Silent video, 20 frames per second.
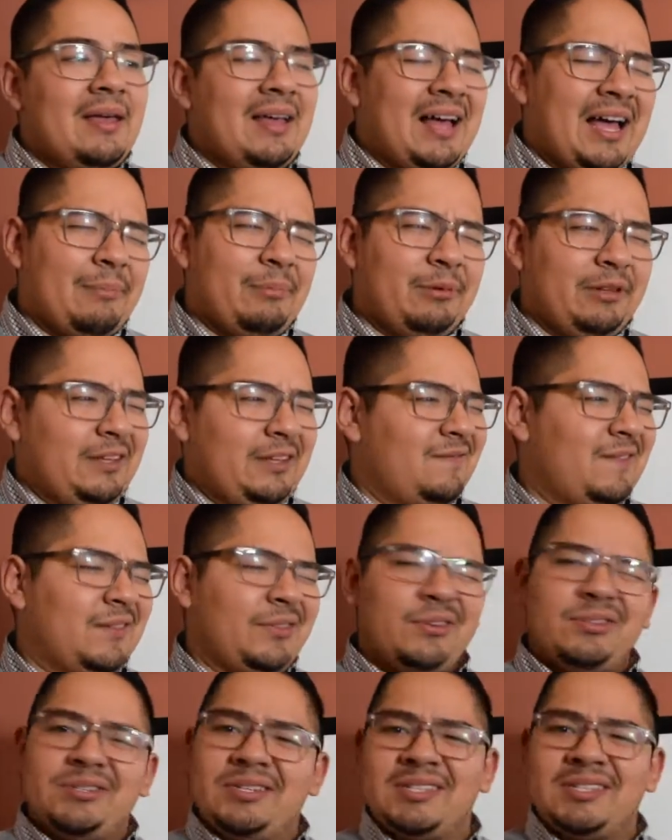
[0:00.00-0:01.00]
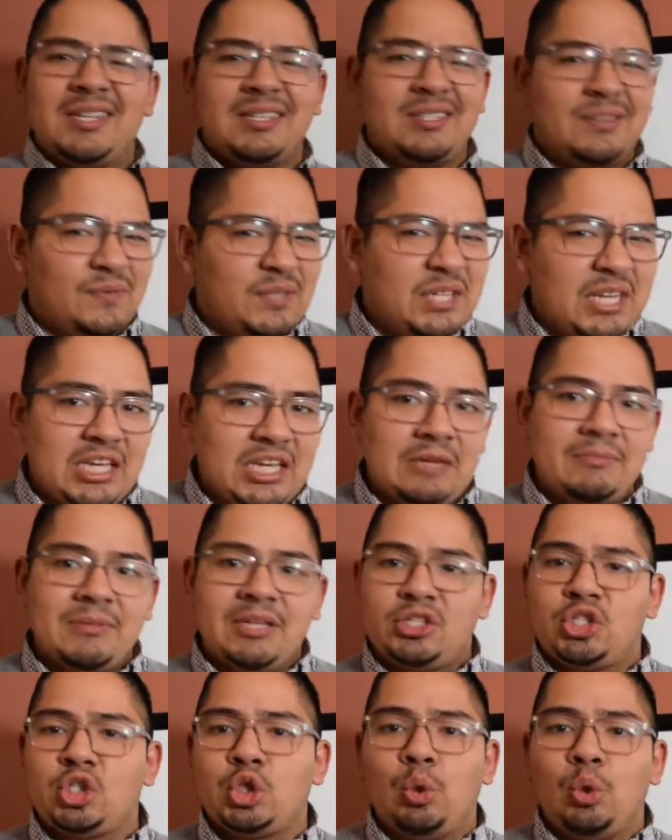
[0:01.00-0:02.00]
I believe that there's a sense of team
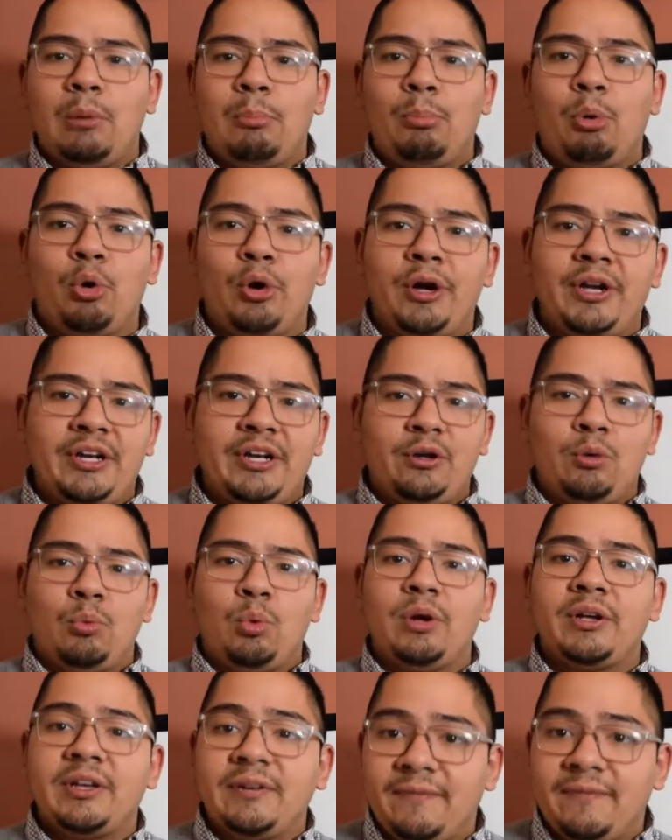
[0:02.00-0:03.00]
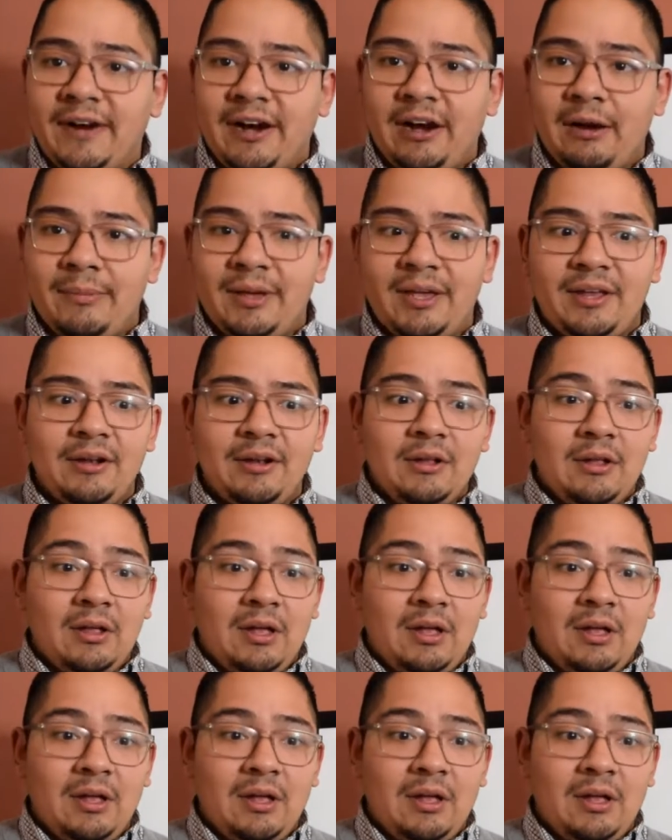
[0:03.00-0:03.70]
that's so important in a work environment.